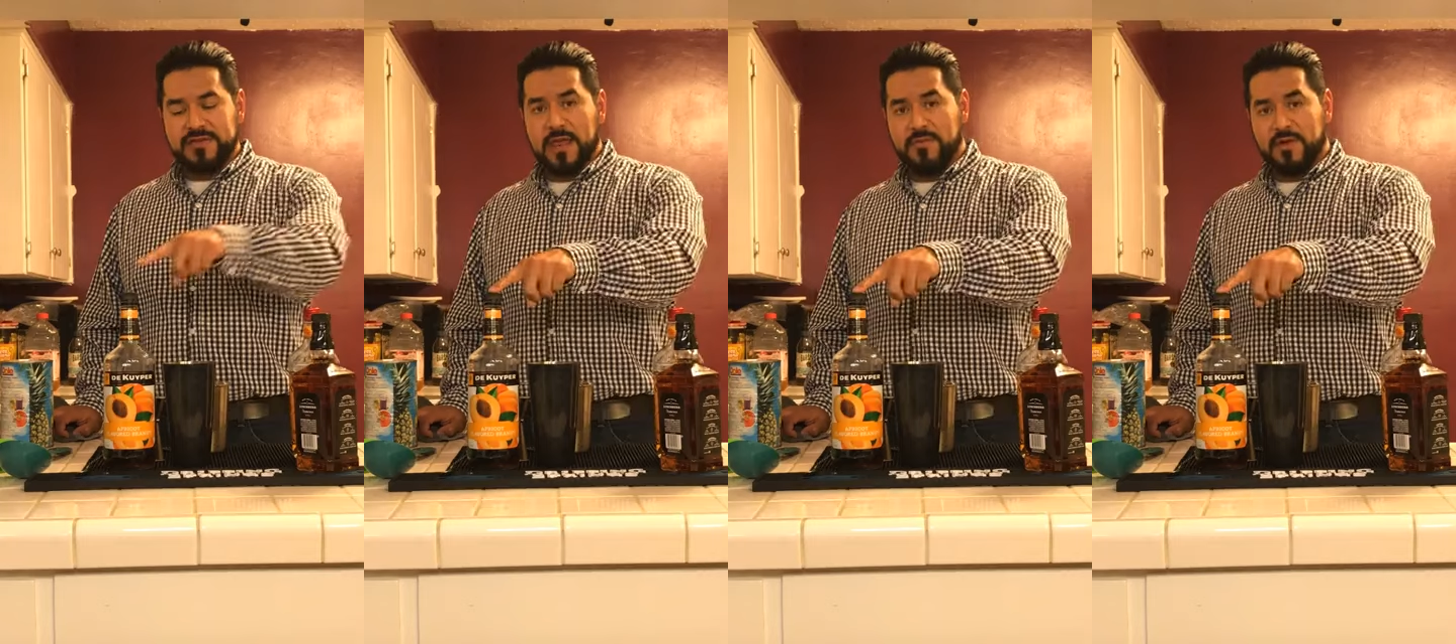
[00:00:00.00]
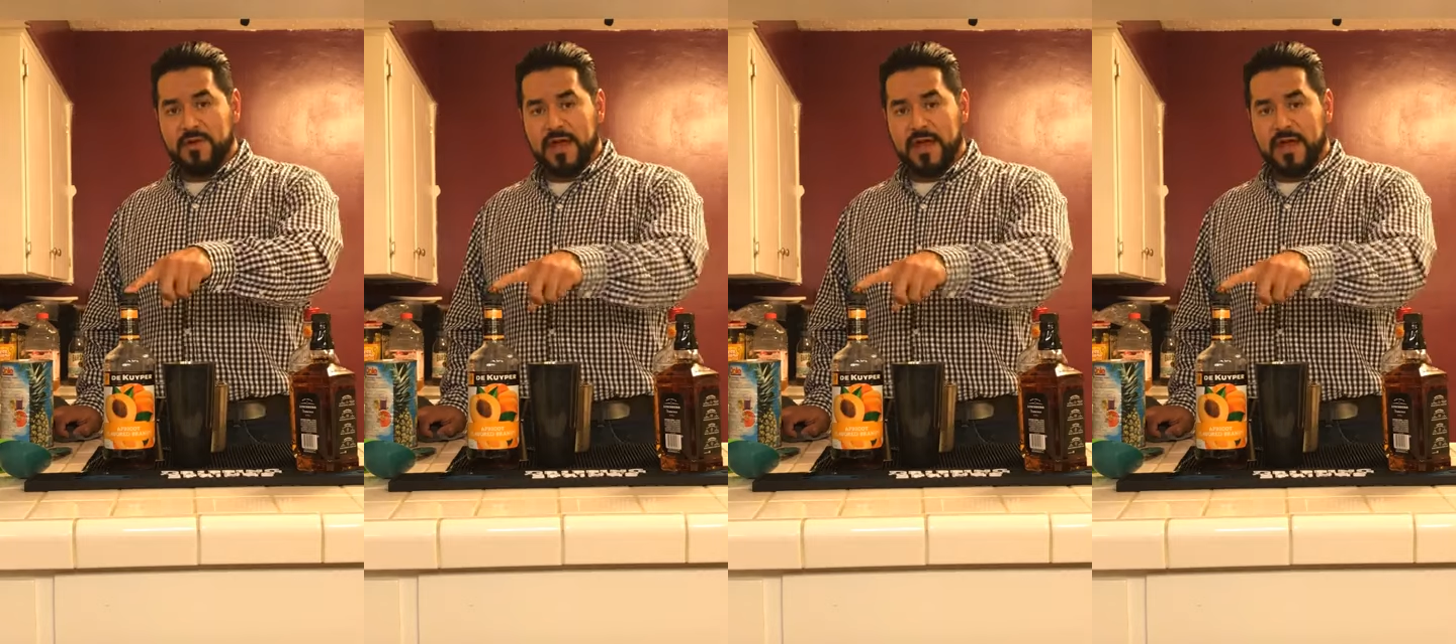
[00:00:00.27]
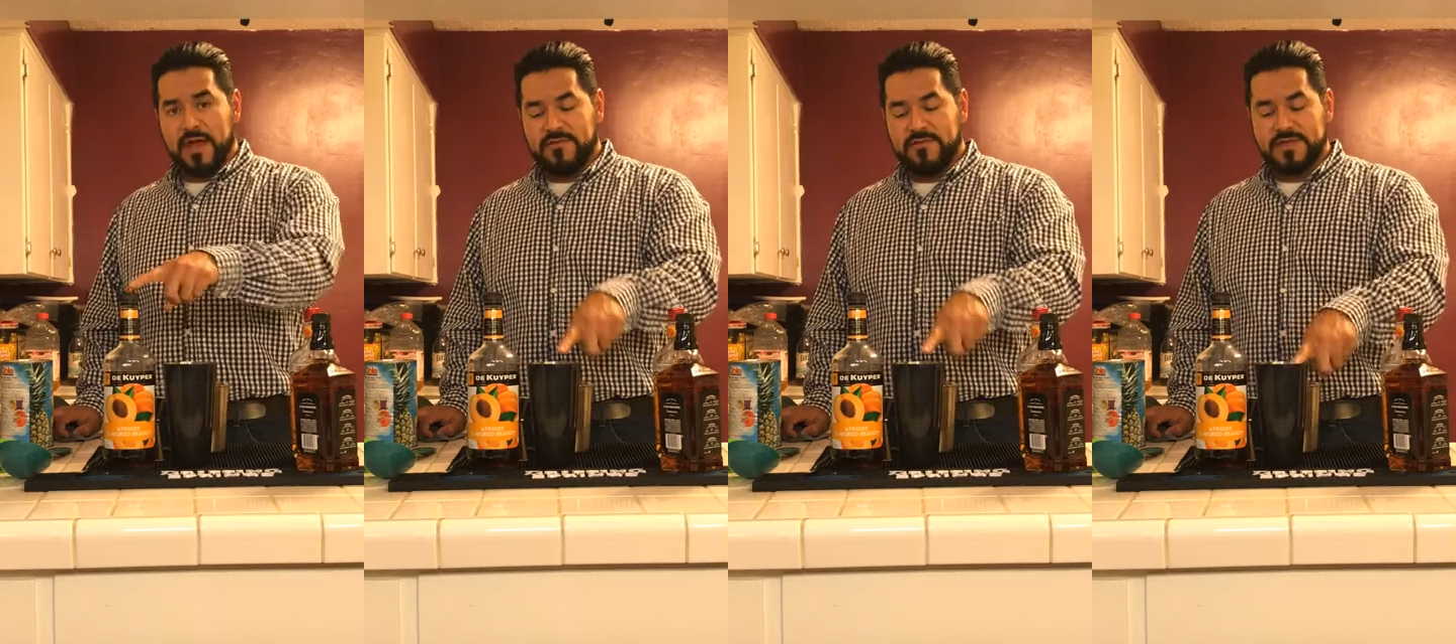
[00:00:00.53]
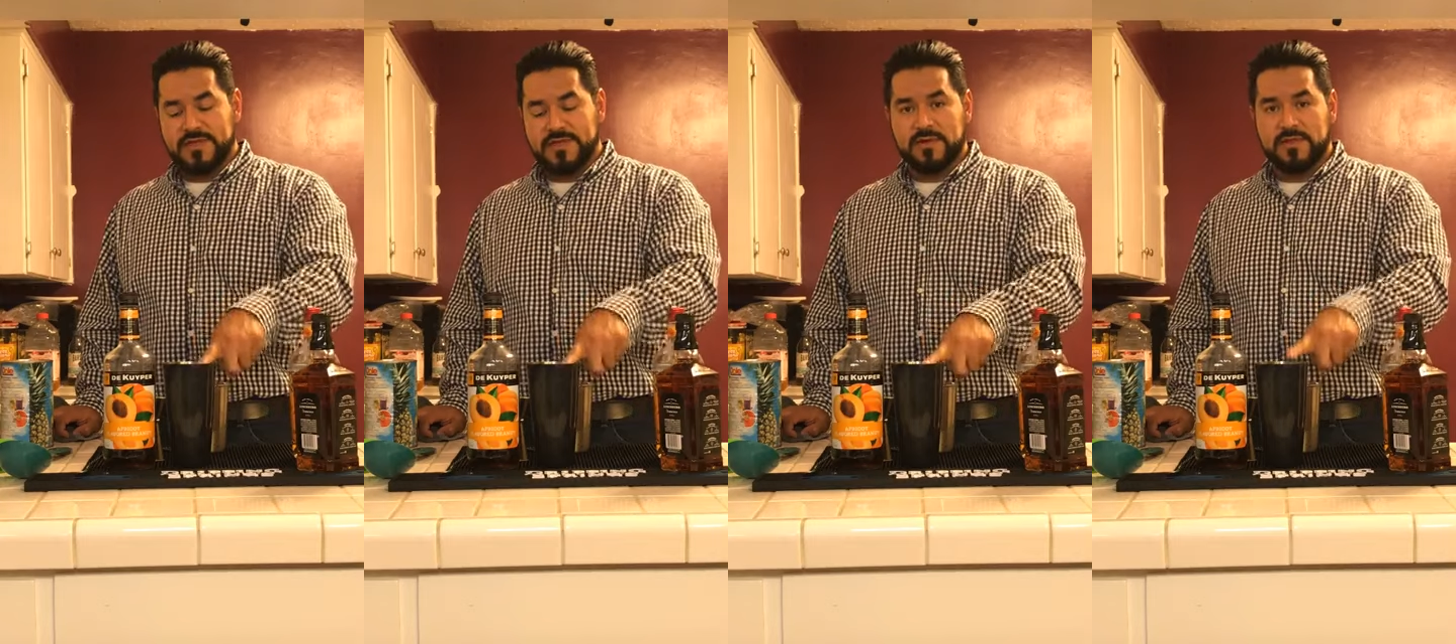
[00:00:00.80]
and apricot for
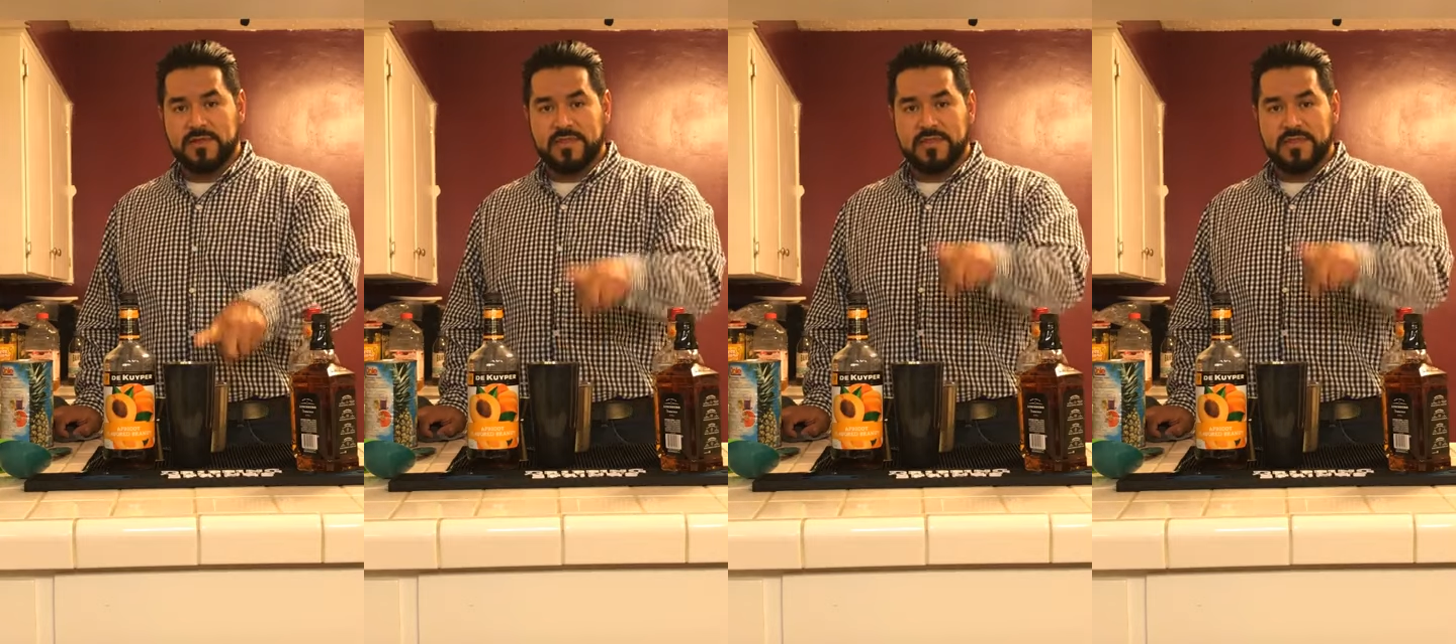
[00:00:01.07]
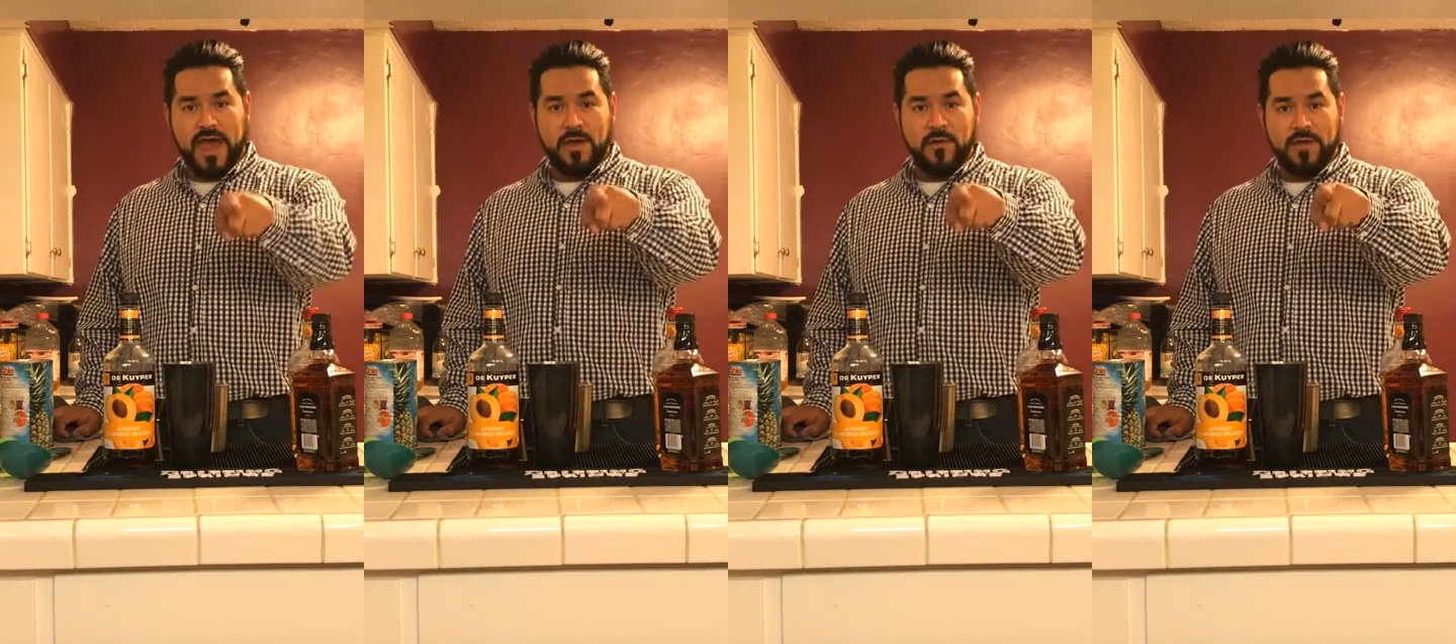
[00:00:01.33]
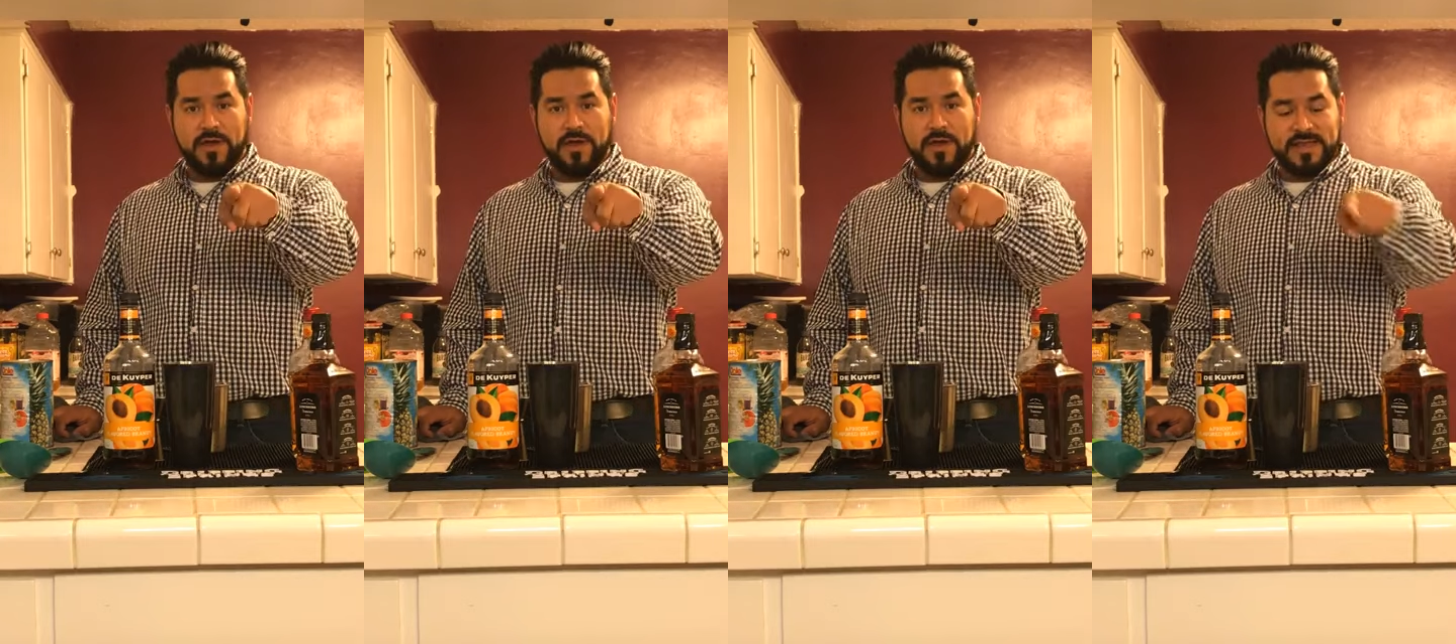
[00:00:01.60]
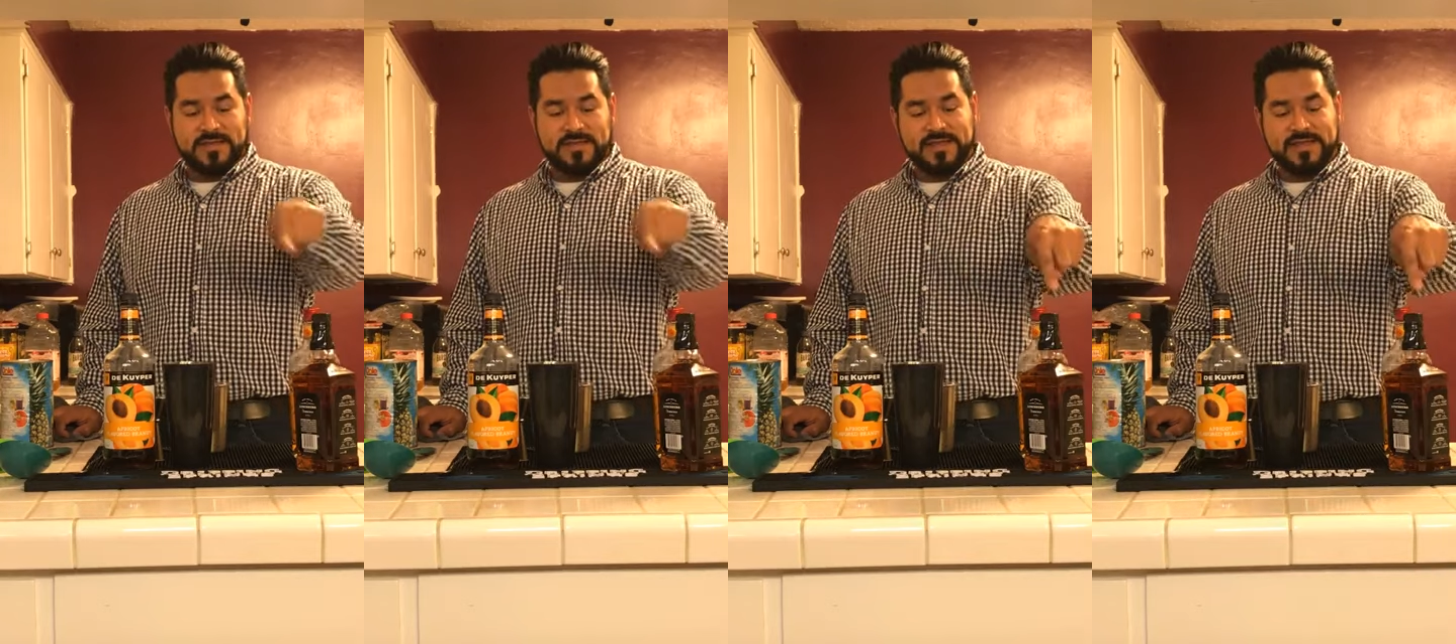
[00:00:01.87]
this one. That one
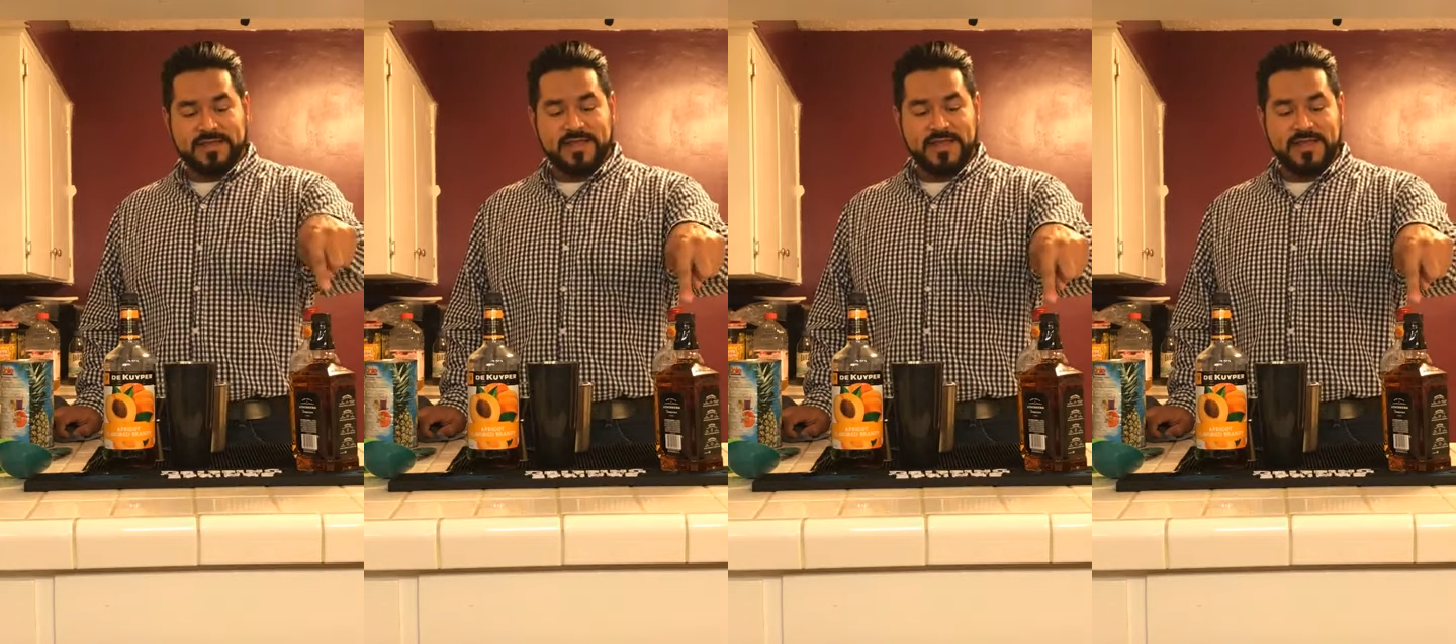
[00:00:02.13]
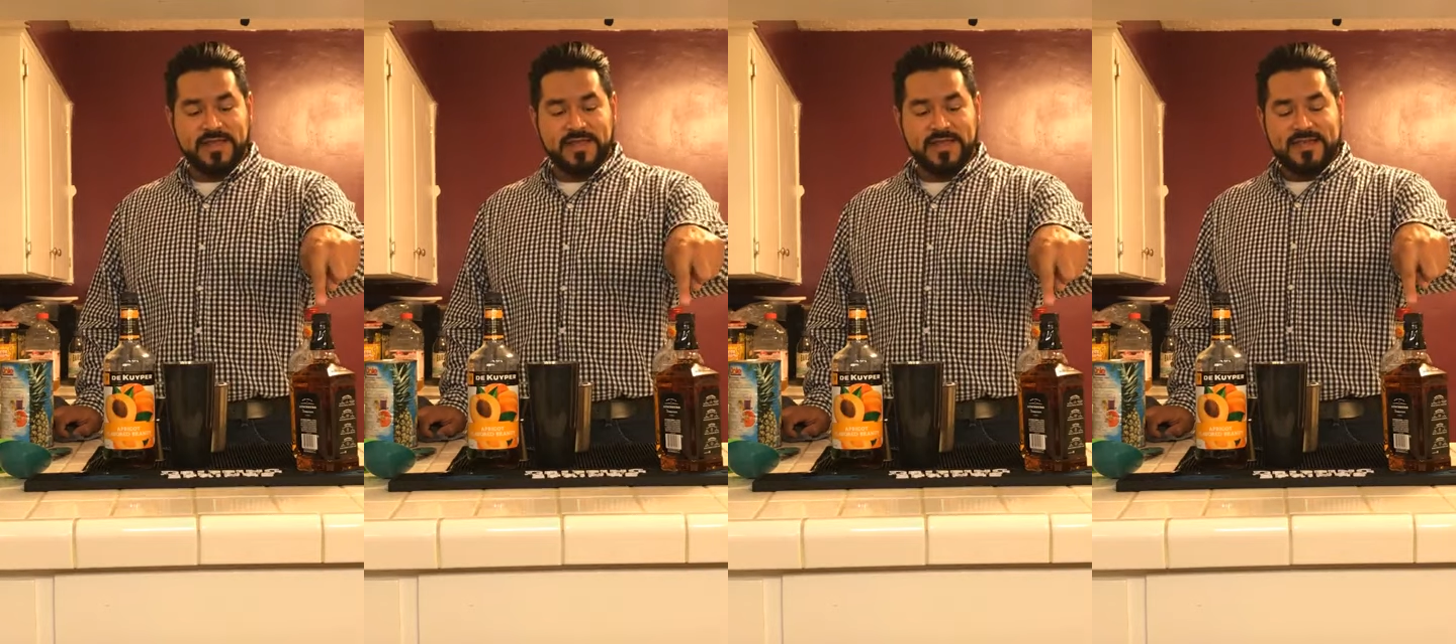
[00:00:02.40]
is the